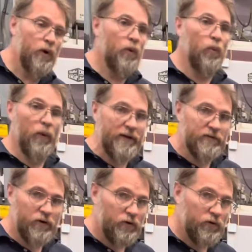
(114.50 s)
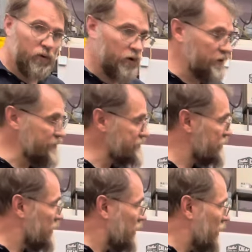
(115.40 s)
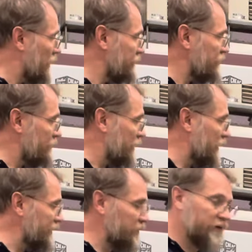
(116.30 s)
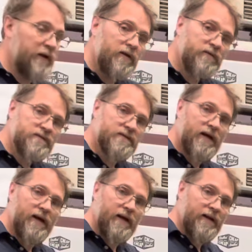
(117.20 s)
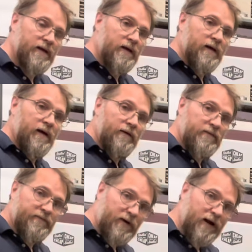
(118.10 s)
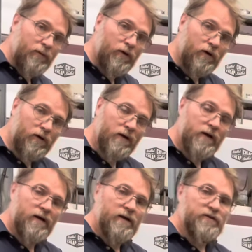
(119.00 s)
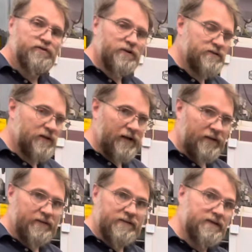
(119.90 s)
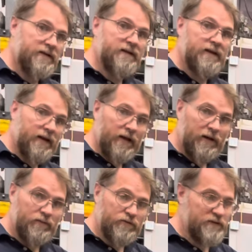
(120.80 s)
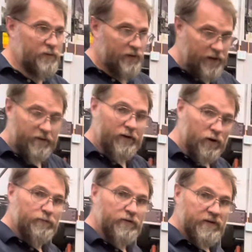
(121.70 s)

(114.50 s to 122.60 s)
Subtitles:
wind tone horns under the bonnet on either side of the firewall, just like the TD, which they were carried over to